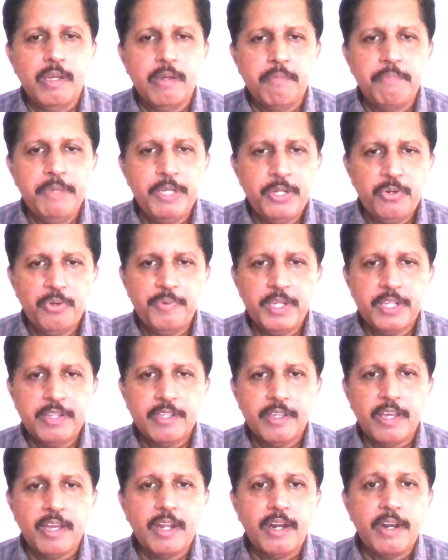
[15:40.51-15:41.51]
Meet you
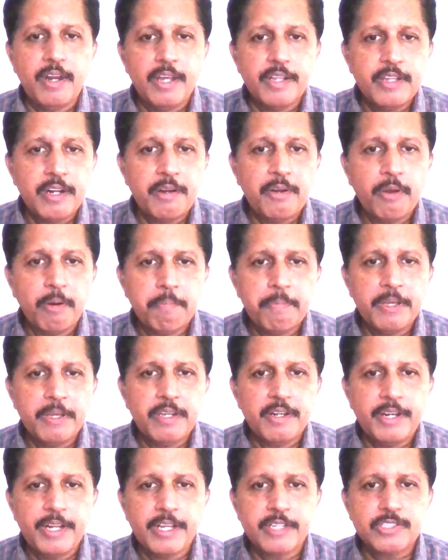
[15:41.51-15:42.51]
with another
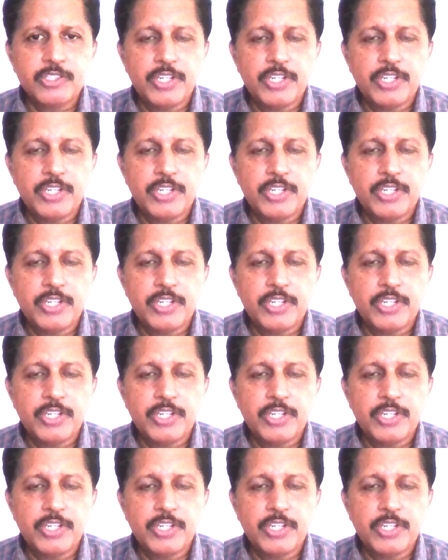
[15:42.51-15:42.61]
topic next